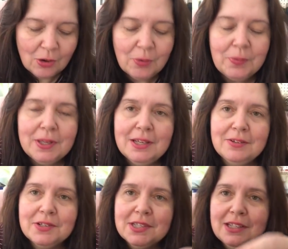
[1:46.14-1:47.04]
Oh,
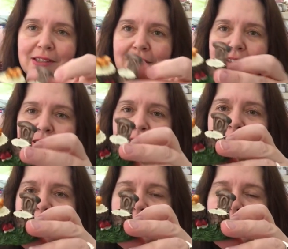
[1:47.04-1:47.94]
here's a
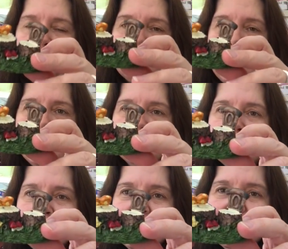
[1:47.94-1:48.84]
little like
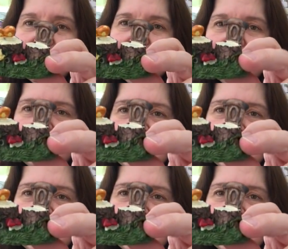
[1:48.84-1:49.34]
patio set,